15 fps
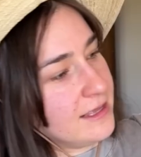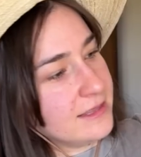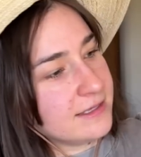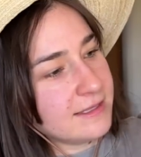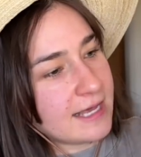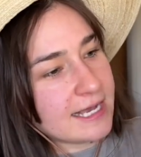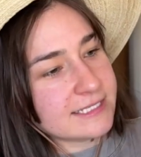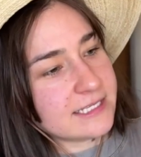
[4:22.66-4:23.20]
The
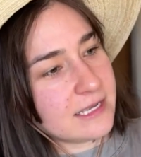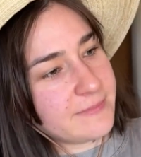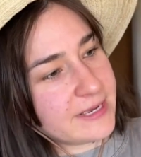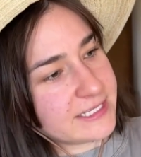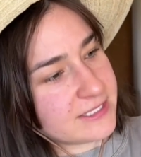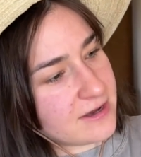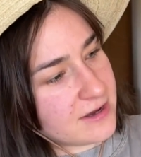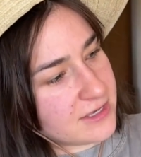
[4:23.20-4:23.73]
last time I
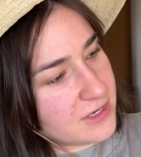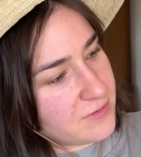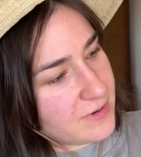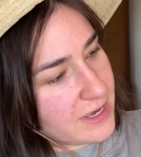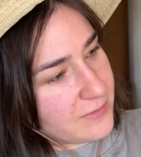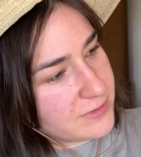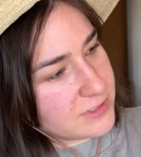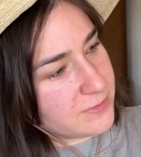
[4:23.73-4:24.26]
saw you,
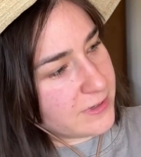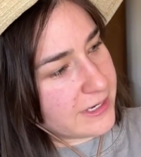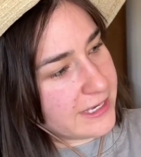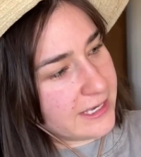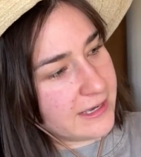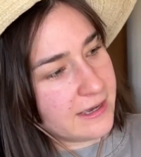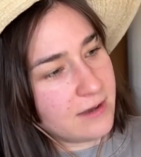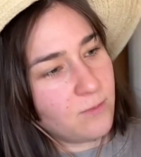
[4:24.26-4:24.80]
I was
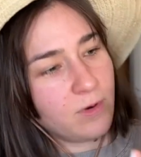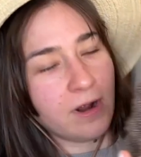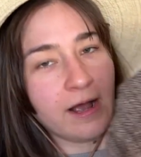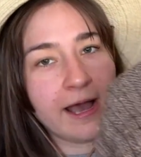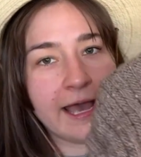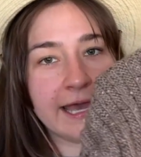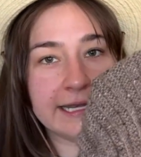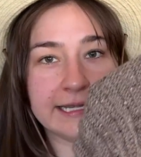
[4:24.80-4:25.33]
working where I
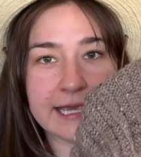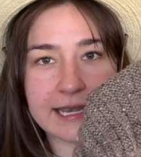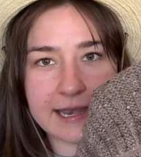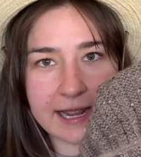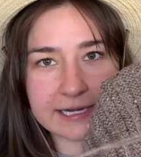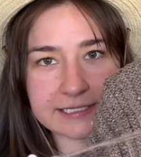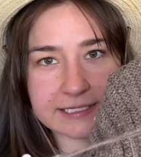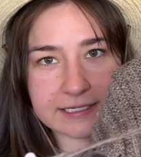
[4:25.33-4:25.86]
had
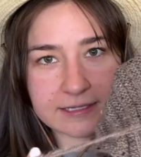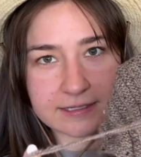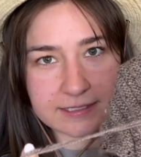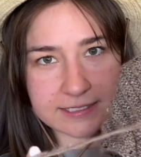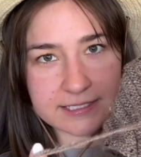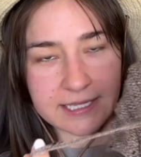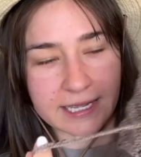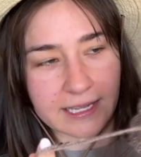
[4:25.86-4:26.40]
connected the
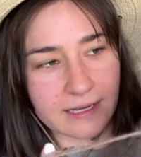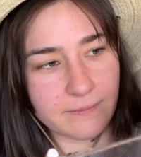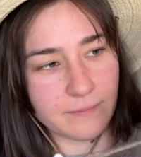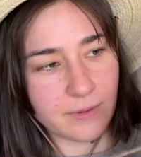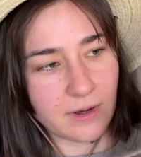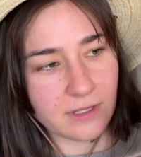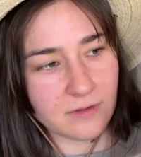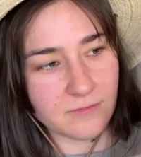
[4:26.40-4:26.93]
second
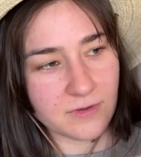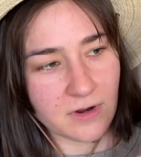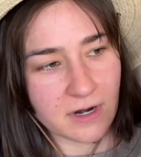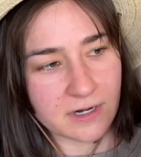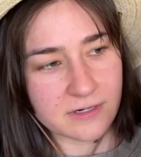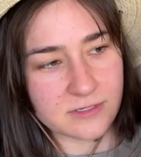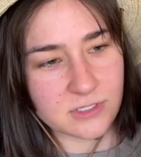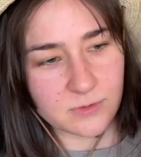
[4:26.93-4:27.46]
ball of
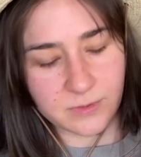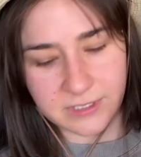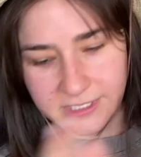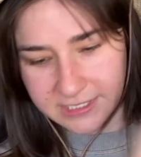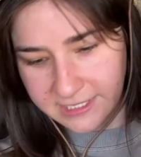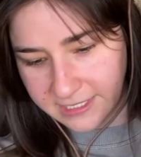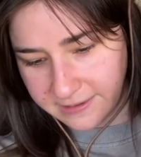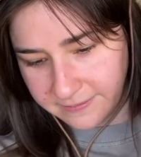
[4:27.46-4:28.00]
yarn, so we're just
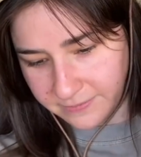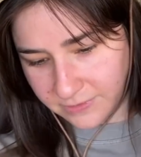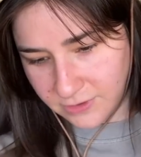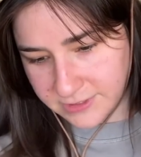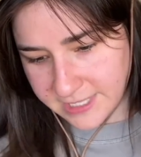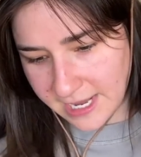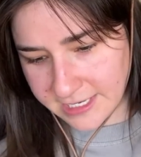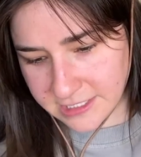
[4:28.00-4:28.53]
gonna use
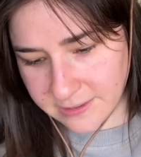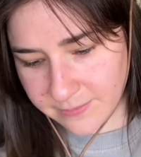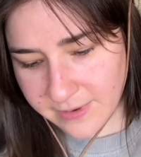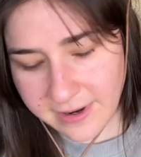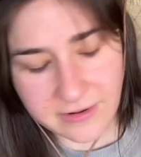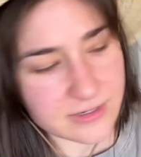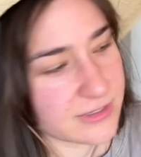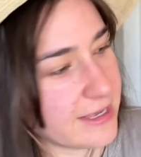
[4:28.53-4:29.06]
that as the
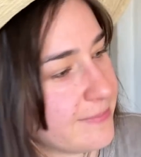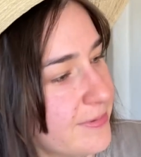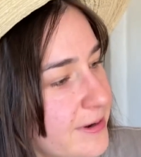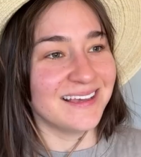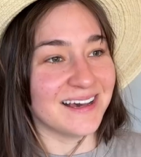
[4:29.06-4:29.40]
progress keeper.